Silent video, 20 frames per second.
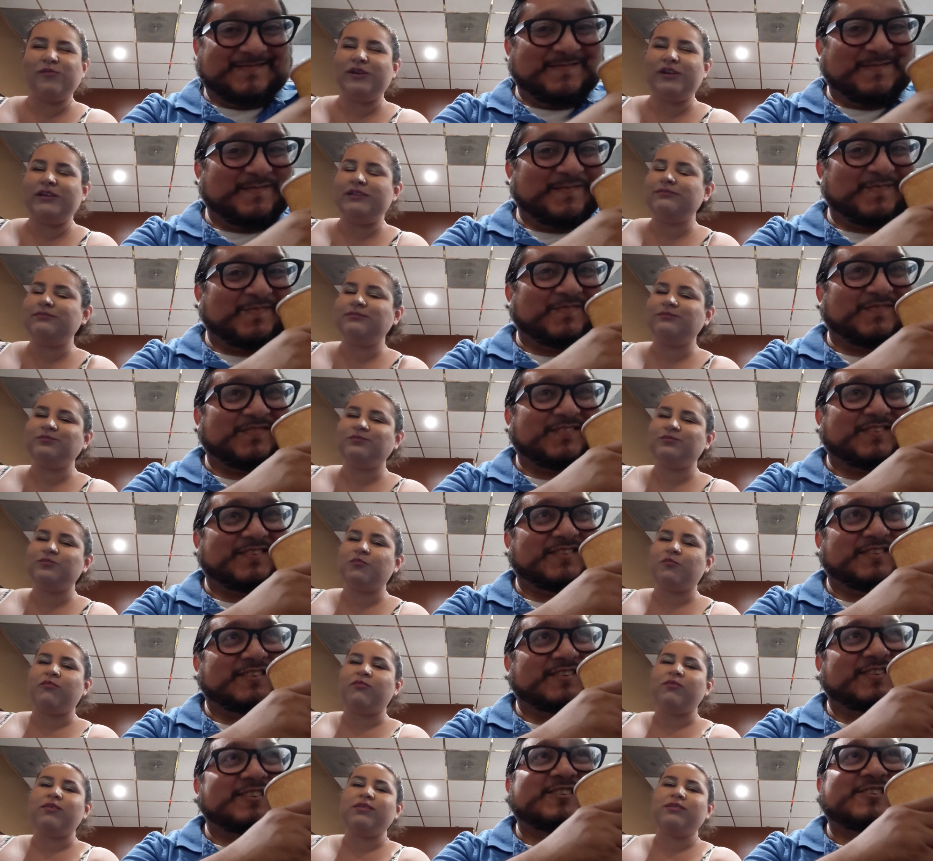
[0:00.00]
Speaker 1: really.
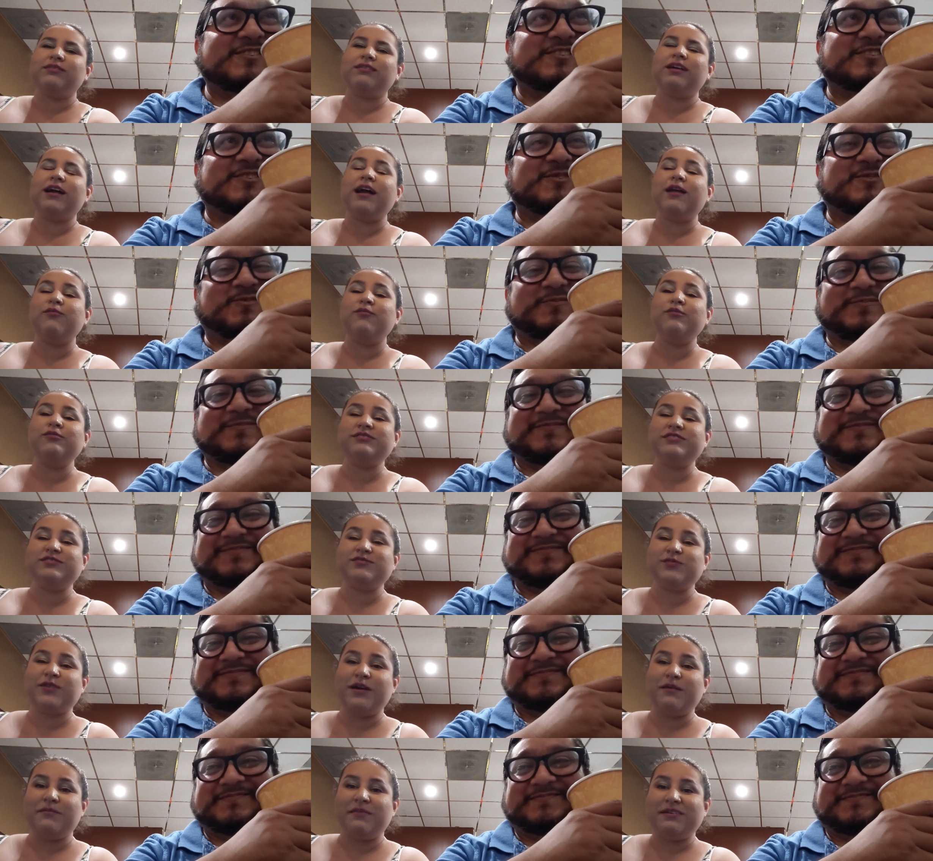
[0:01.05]
So I will
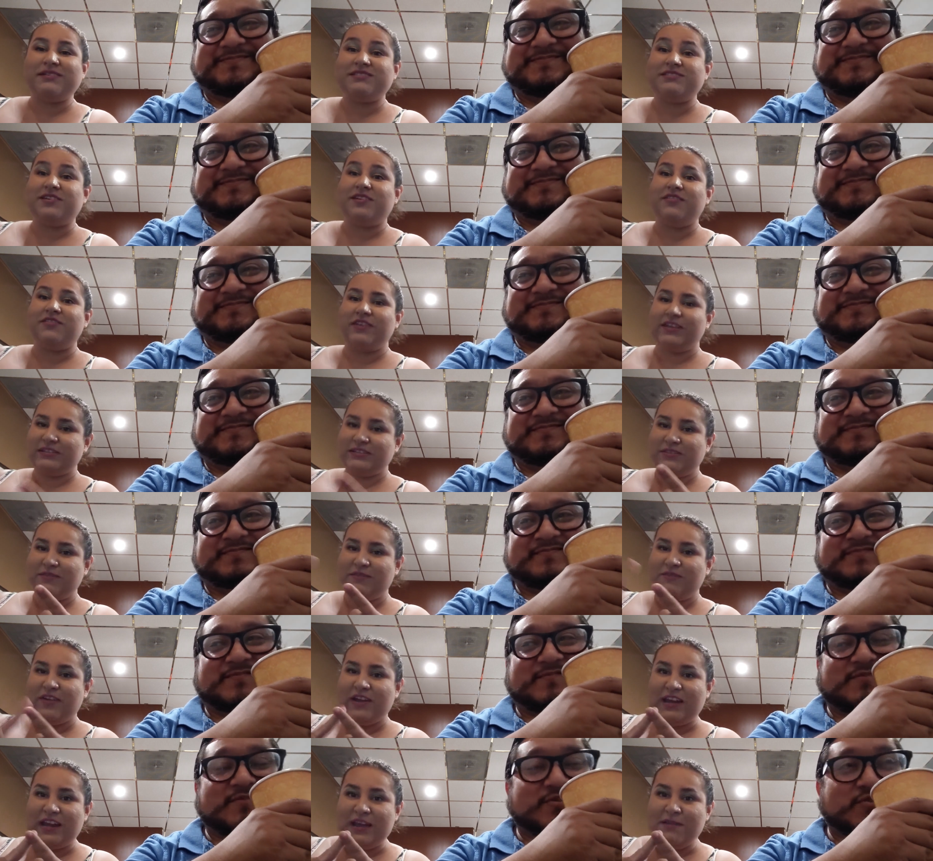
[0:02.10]
describe myself as
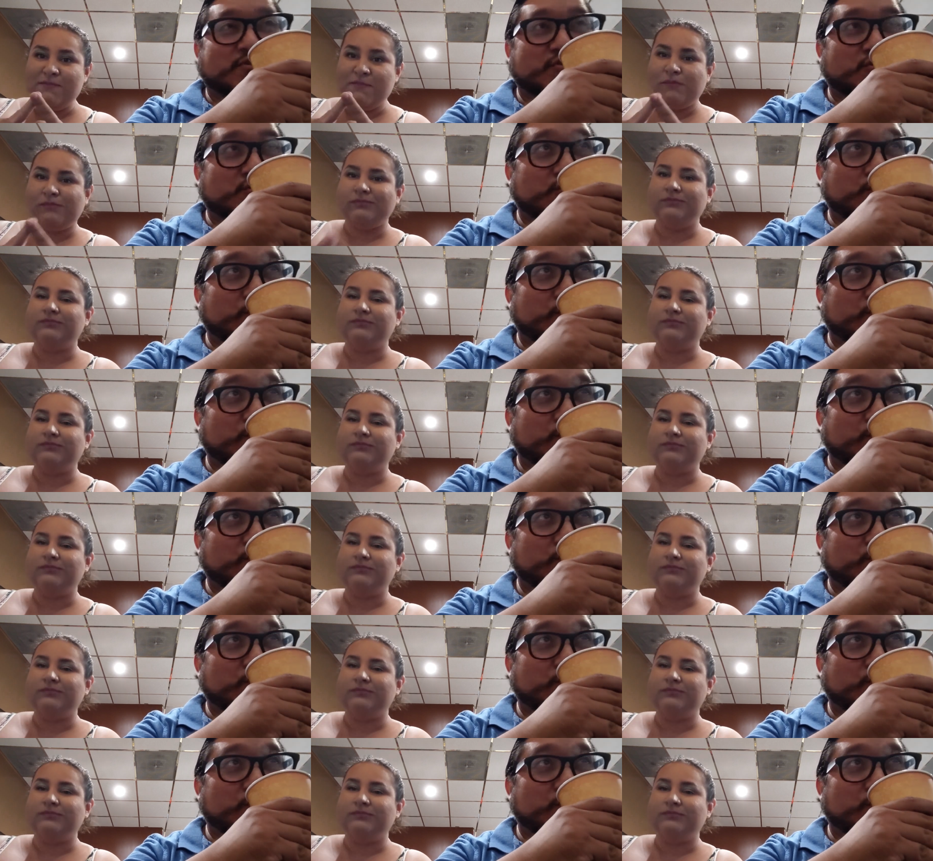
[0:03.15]
funny.